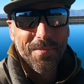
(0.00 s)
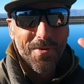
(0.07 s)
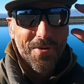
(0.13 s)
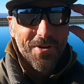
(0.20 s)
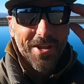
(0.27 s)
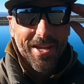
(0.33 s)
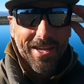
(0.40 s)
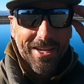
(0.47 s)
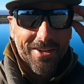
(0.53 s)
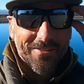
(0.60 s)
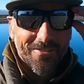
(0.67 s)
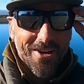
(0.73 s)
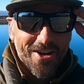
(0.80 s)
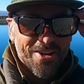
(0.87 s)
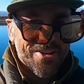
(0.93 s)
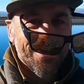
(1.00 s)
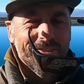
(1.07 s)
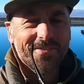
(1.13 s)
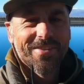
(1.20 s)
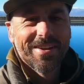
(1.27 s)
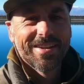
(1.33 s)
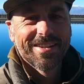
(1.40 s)
Morning and
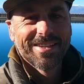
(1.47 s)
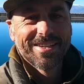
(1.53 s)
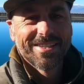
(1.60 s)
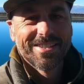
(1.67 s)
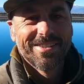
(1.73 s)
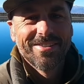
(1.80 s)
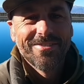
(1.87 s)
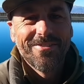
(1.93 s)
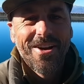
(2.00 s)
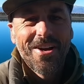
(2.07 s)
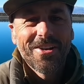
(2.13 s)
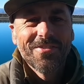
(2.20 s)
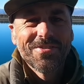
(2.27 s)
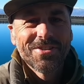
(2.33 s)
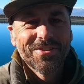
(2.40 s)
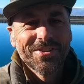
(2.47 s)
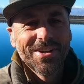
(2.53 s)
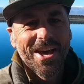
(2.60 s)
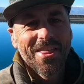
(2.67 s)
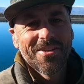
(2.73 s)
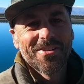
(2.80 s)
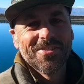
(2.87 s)
welcome to
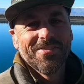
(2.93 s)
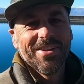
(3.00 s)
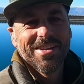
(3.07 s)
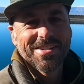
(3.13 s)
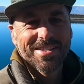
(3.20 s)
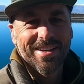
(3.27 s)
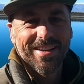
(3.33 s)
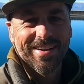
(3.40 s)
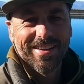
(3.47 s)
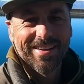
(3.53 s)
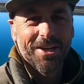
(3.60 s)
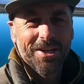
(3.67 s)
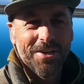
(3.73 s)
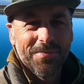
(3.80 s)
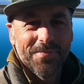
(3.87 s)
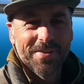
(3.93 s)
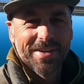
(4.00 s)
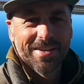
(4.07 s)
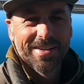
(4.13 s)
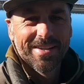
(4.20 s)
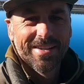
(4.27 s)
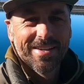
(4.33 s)
another adventure.
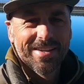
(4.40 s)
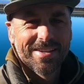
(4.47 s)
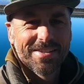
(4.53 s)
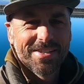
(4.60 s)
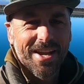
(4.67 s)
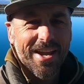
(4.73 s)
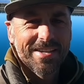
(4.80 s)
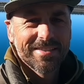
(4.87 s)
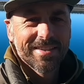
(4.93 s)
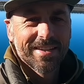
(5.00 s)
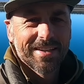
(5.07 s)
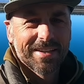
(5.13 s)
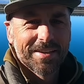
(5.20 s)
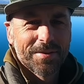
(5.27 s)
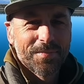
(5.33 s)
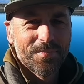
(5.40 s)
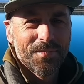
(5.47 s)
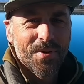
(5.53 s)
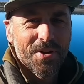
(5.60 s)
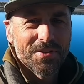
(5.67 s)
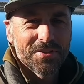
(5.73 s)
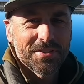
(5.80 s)
Chasing
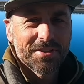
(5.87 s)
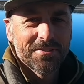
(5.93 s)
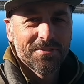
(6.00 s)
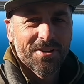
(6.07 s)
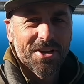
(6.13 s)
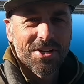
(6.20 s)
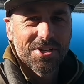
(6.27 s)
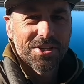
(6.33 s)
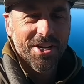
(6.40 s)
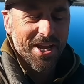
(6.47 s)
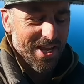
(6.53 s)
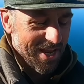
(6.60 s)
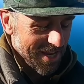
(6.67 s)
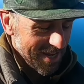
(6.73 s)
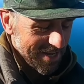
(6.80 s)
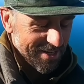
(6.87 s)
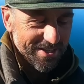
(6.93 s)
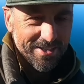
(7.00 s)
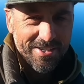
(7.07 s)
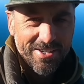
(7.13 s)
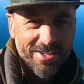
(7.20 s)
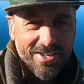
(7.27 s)
monster fish
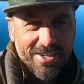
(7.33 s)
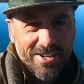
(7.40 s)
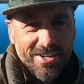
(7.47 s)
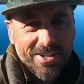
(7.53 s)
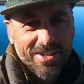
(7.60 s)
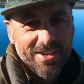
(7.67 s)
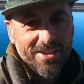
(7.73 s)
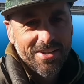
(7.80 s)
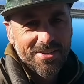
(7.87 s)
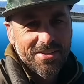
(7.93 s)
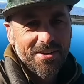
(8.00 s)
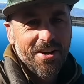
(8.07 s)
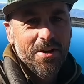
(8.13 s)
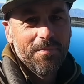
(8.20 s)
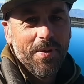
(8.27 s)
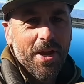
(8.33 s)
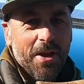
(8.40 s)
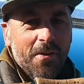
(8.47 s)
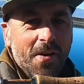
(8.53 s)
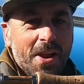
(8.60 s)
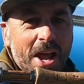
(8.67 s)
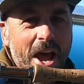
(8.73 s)
and trying to
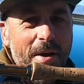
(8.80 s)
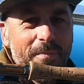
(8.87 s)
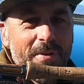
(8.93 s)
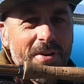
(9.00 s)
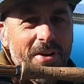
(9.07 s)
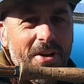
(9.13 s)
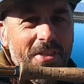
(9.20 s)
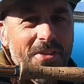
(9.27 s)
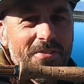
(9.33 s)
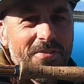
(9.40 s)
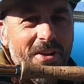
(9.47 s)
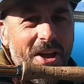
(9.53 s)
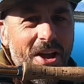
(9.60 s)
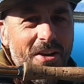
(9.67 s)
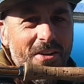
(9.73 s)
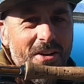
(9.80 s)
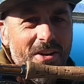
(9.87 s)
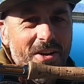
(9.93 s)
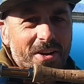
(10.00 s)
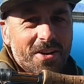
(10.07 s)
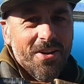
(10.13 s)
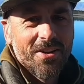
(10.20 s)
pick one up on the fly
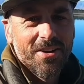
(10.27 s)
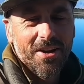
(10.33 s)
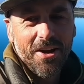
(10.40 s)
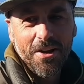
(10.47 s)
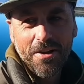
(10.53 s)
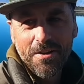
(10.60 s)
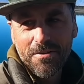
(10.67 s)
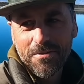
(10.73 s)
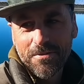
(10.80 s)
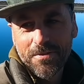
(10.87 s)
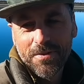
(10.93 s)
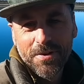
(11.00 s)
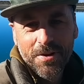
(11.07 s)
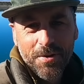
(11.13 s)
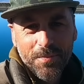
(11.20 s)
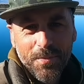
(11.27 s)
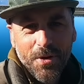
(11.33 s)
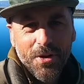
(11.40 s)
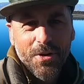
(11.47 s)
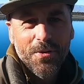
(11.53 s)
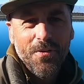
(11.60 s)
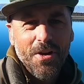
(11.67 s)
rod. I've
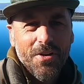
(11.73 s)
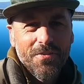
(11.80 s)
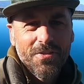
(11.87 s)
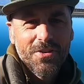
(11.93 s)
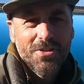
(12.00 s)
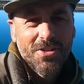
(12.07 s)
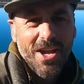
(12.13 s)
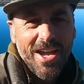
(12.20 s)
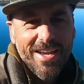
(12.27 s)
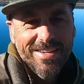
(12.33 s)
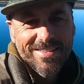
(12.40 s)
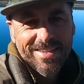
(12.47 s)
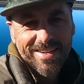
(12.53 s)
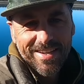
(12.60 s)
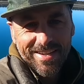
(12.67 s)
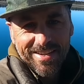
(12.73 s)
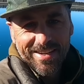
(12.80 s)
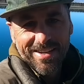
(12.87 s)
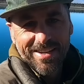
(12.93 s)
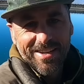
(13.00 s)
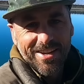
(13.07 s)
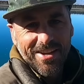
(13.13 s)
put in quite a few days here.
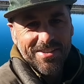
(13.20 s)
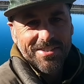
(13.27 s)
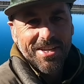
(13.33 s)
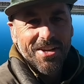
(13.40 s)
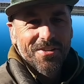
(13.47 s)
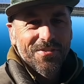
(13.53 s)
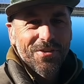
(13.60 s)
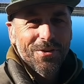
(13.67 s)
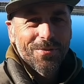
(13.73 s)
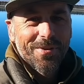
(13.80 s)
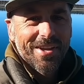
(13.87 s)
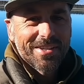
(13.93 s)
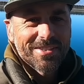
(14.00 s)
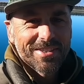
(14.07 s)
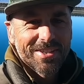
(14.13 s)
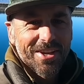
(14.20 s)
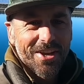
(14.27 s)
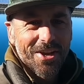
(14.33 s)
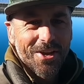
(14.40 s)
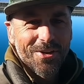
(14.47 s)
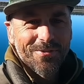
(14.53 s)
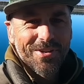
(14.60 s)
I was here a few weeks
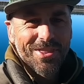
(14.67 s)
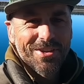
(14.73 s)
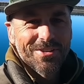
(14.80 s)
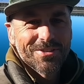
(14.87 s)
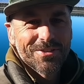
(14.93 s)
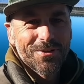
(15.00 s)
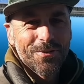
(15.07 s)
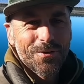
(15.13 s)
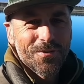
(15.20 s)
ago when there was a